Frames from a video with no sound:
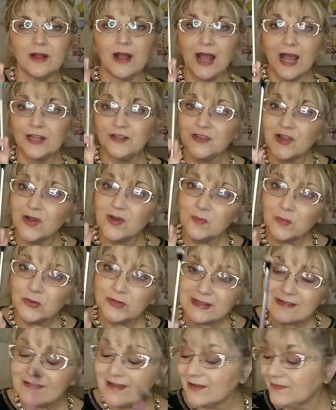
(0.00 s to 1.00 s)
I know I'm going
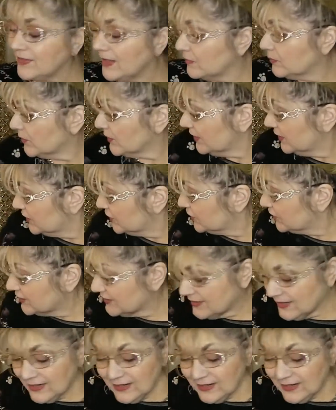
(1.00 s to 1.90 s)
to love that brush.